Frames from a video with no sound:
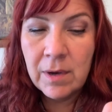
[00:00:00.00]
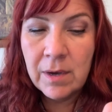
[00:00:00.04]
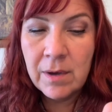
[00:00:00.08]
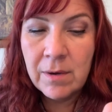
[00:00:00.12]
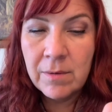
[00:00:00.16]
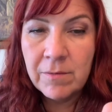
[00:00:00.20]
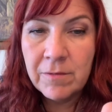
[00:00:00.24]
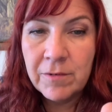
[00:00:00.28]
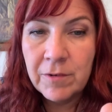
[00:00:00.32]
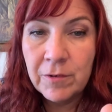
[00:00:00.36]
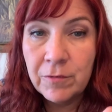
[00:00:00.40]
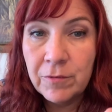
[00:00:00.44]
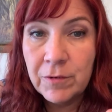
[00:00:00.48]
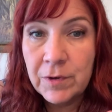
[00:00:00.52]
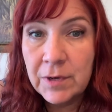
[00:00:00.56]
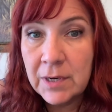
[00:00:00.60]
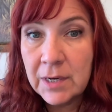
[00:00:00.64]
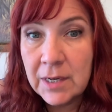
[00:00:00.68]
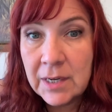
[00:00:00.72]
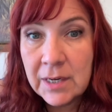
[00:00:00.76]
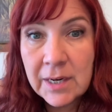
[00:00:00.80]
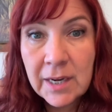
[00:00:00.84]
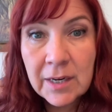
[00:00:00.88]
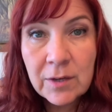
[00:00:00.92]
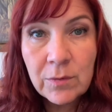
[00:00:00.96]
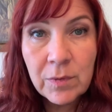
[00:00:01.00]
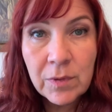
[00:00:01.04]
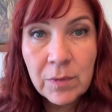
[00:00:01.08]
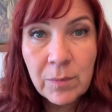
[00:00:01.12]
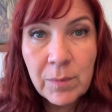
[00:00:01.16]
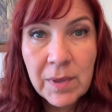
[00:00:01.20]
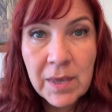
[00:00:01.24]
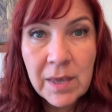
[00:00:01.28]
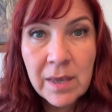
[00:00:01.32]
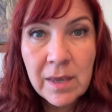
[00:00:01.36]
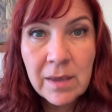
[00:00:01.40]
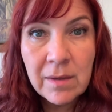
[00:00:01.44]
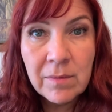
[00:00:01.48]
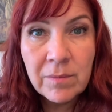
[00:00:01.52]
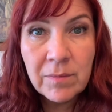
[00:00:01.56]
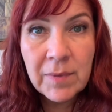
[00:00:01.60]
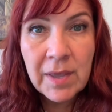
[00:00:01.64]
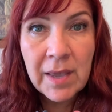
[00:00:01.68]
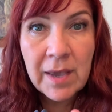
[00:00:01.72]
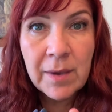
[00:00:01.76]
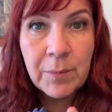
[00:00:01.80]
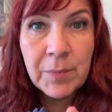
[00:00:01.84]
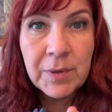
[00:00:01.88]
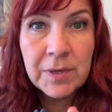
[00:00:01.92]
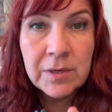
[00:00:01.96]
feel free to connect with me.
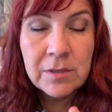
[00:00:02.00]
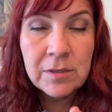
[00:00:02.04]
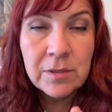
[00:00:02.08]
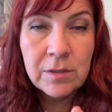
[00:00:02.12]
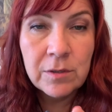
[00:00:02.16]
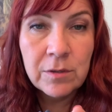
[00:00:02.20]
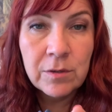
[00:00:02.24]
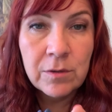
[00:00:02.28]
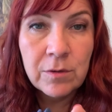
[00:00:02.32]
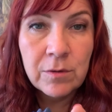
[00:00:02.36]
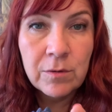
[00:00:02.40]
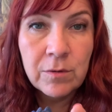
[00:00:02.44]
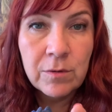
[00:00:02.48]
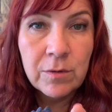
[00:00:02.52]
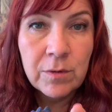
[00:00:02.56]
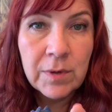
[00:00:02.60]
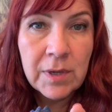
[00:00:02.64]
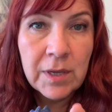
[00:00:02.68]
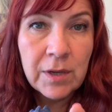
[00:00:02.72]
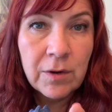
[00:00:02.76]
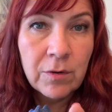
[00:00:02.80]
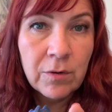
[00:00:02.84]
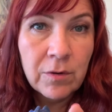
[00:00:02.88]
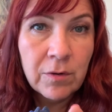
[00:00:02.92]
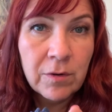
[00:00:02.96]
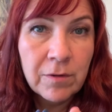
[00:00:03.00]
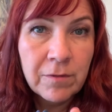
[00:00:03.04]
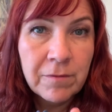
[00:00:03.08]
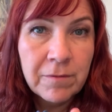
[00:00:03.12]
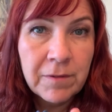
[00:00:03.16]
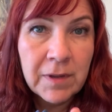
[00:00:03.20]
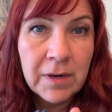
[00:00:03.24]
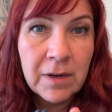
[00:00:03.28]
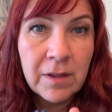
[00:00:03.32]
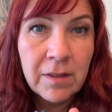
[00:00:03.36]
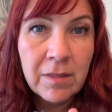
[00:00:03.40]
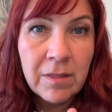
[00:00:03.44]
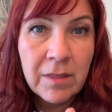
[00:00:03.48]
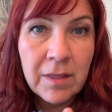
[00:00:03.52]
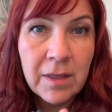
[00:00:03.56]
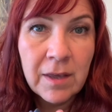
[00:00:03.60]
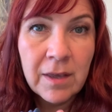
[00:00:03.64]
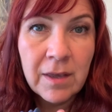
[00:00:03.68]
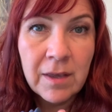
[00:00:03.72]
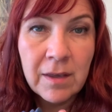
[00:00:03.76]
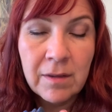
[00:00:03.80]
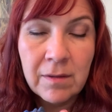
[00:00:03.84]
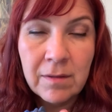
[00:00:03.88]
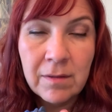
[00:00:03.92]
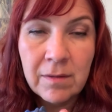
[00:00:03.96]
Happy to hear if
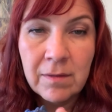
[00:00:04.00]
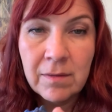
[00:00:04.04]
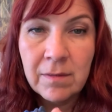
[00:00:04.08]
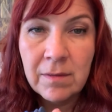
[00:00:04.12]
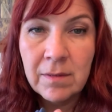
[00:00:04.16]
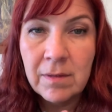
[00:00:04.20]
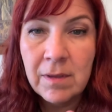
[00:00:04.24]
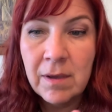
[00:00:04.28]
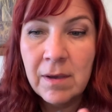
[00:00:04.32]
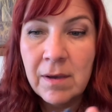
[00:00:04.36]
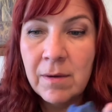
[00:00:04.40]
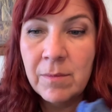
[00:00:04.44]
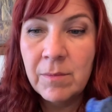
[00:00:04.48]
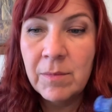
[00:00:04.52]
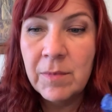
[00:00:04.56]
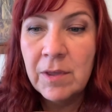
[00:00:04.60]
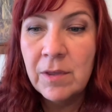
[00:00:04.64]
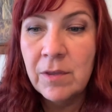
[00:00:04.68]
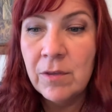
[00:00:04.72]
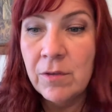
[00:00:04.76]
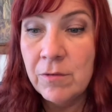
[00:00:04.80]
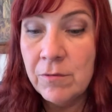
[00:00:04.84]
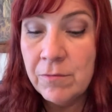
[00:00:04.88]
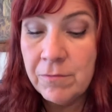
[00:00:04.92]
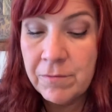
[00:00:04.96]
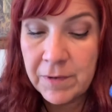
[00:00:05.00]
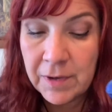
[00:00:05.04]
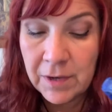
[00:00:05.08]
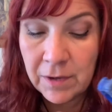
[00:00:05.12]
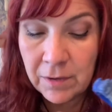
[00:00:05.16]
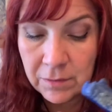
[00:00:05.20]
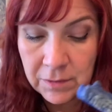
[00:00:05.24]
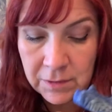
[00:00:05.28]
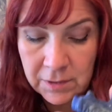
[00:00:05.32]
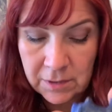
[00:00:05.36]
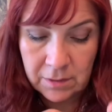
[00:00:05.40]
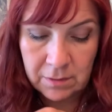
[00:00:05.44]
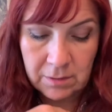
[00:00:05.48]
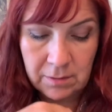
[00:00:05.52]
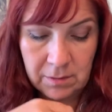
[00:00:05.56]
anything that you felt